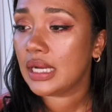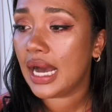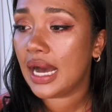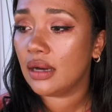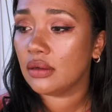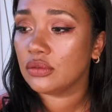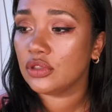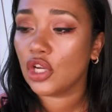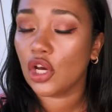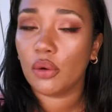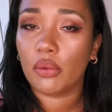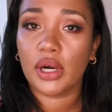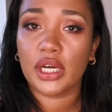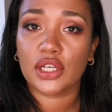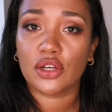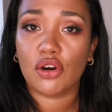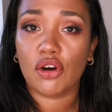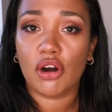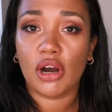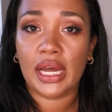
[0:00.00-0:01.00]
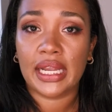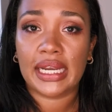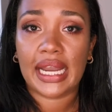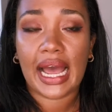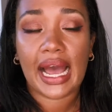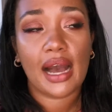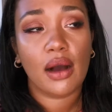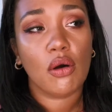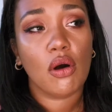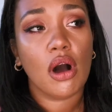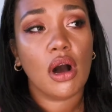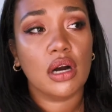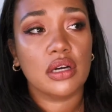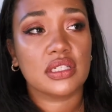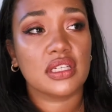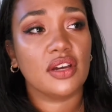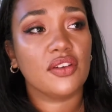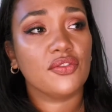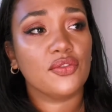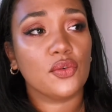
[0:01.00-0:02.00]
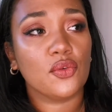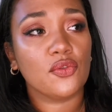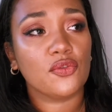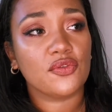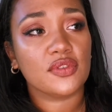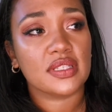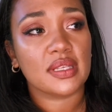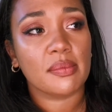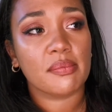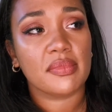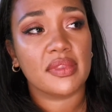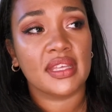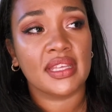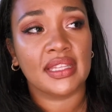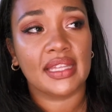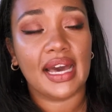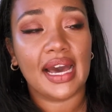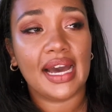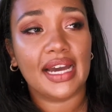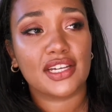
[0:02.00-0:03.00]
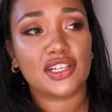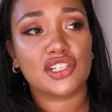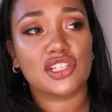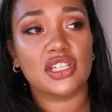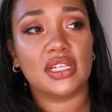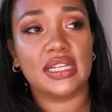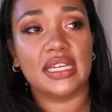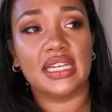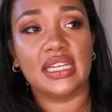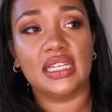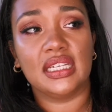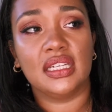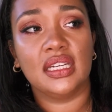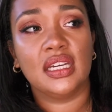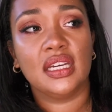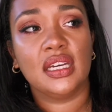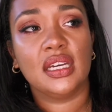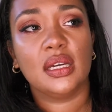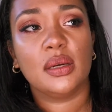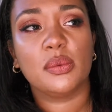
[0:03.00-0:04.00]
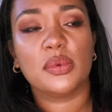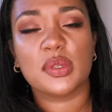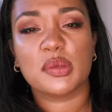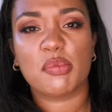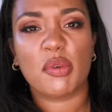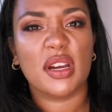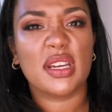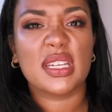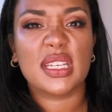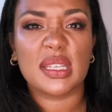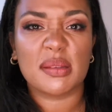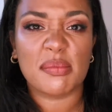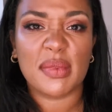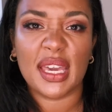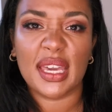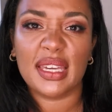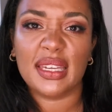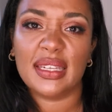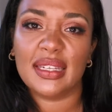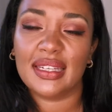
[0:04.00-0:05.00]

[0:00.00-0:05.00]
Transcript: low I got and how hard I fought for something that actually was breaking me.